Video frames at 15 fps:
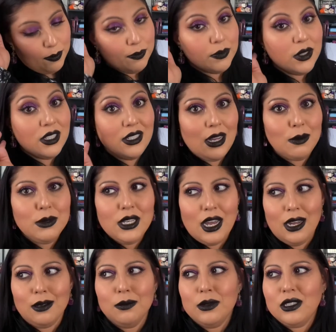
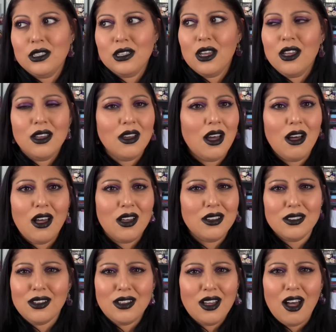Sometimes,
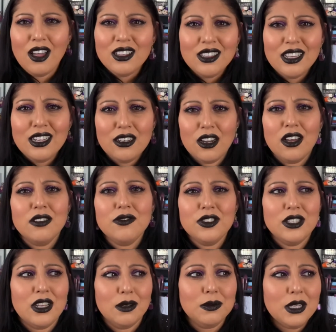oddly enough,
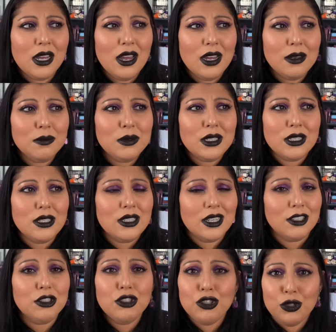sometimes it's like
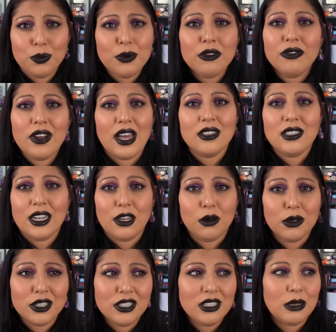super fast. I
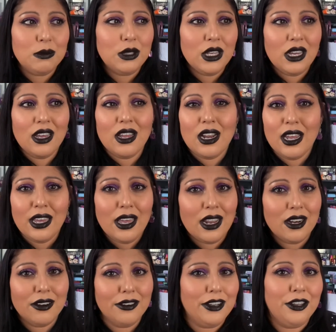order something and I get
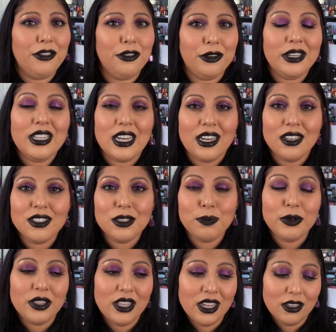it in like 3 days,
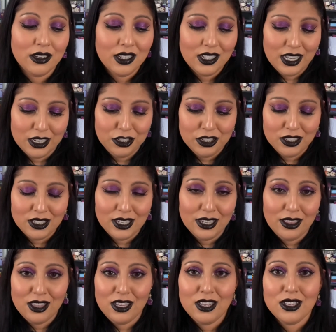but then collections
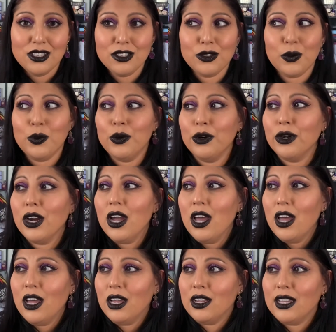like these or
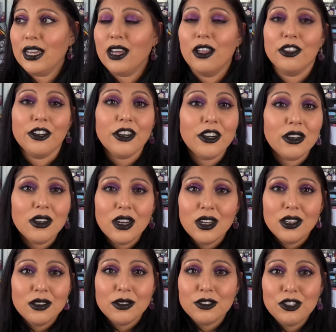like other
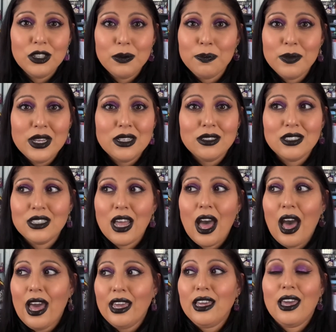shipments
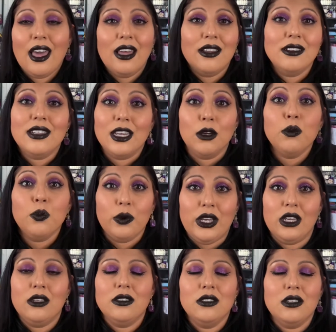I get in like
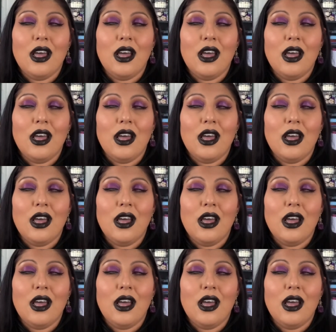weeks.